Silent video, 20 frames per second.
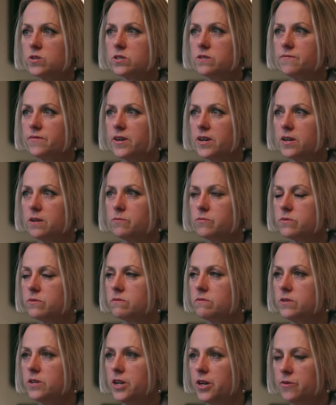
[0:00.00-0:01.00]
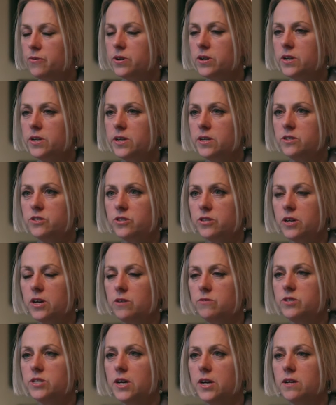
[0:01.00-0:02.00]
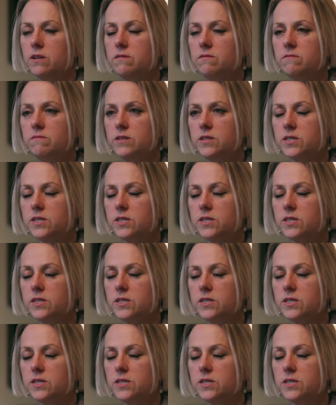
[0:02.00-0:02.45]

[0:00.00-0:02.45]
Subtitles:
What's available locally to the hotel,